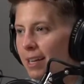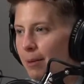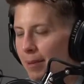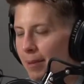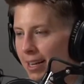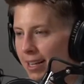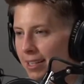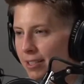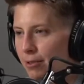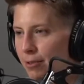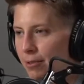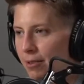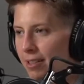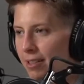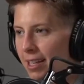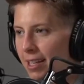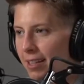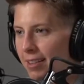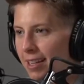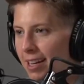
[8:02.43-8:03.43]
I mean, I do
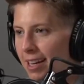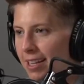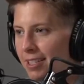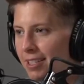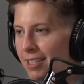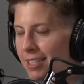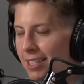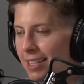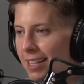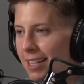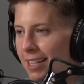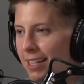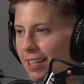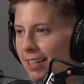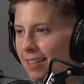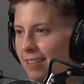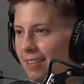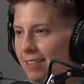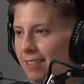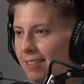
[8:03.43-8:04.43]
think that I
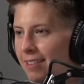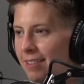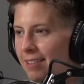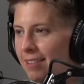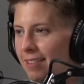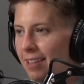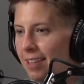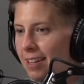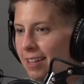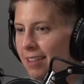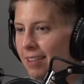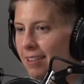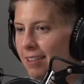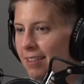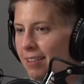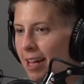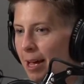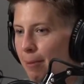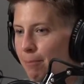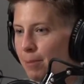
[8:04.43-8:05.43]
see
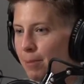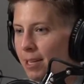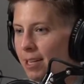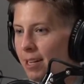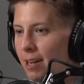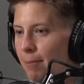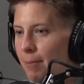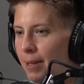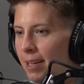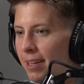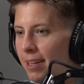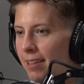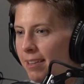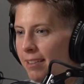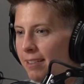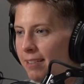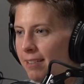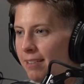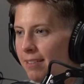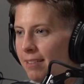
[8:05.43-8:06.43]
that becoming
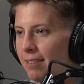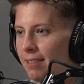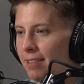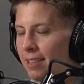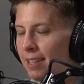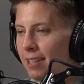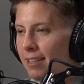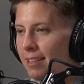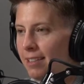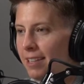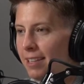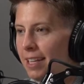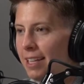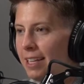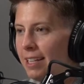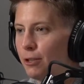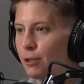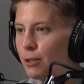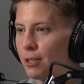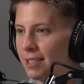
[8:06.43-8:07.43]
an
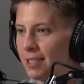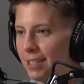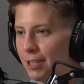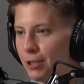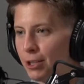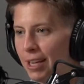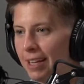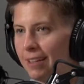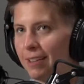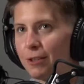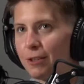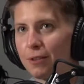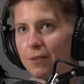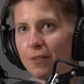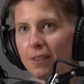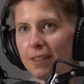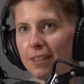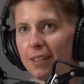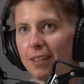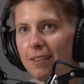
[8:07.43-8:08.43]
interesting challenge
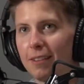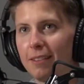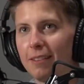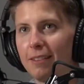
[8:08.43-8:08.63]
for the